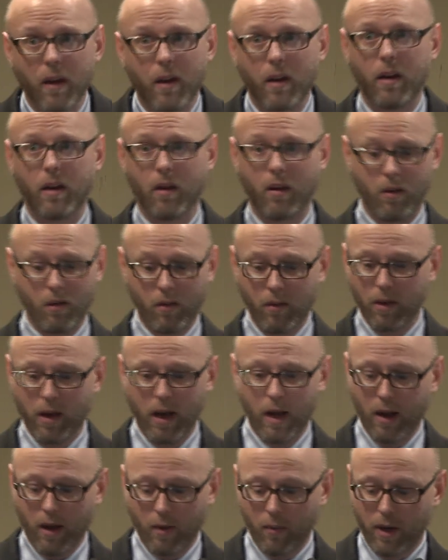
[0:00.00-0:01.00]

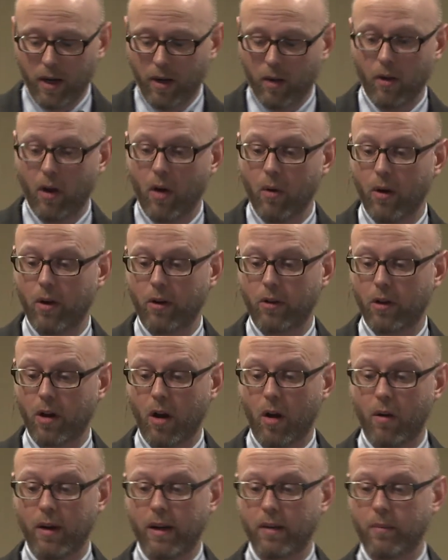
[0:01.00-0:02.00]
we don't know where it's
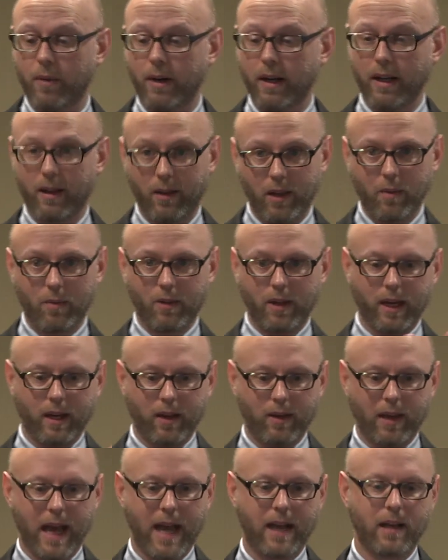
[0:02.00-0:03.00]
going, but it seems like
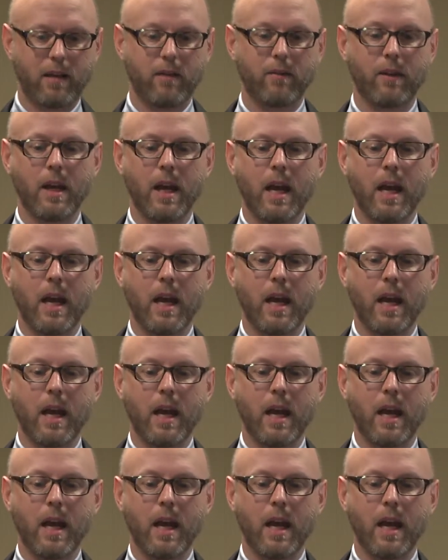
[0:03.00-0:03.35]
it's active.